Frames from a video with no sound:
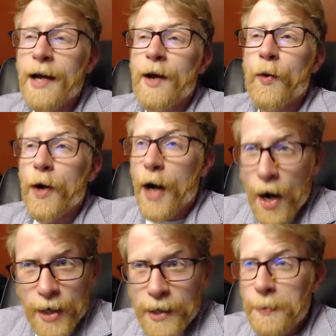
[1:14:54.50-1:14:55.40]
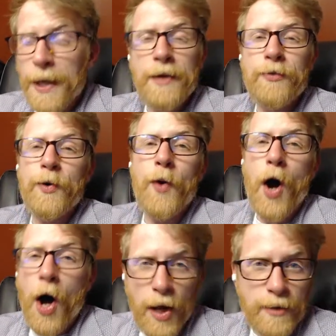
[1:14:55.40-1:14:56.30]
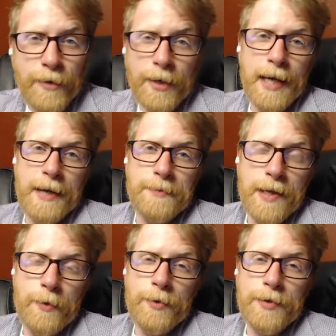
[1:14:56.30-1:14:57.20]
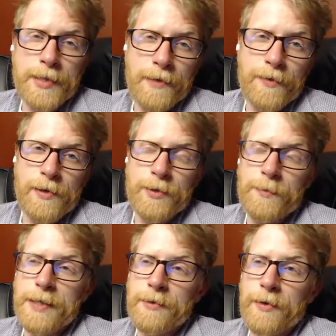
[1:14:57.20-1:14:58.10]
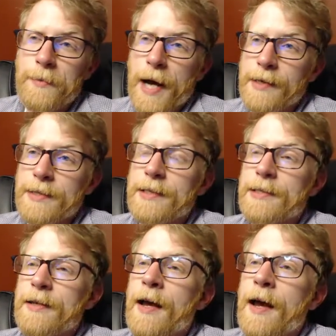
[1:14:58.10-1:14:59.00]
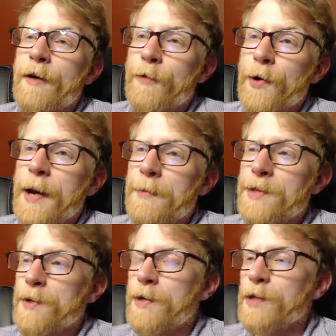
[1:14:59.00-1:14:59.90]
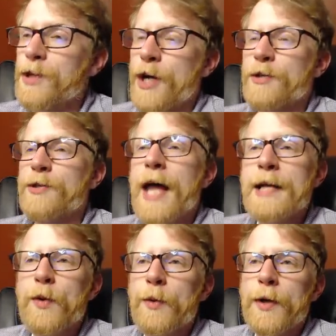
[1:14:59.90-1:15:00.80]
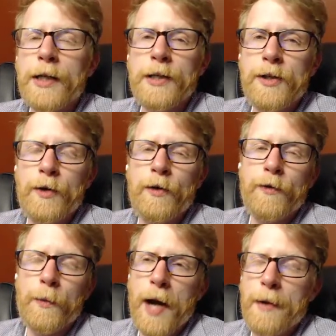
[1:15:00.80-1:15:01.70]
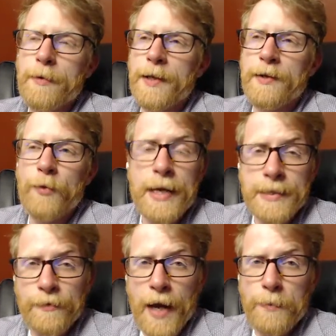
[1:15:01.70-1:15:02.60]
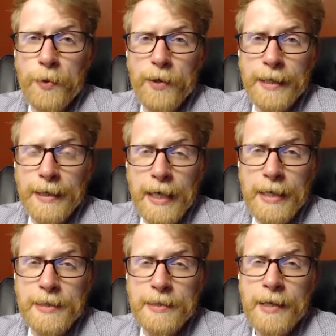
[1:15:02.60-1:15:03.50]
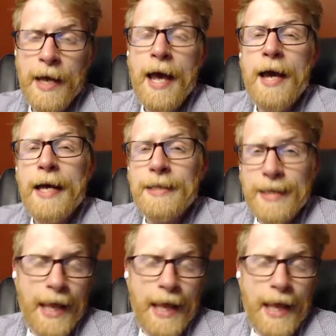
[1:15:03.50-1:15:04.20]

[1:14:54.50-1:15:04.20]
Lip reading: We are going to play through all of our games that we receive in those mystery boxes for an episode of the show. So that's what we're going to do for probably the rest of April at least, until I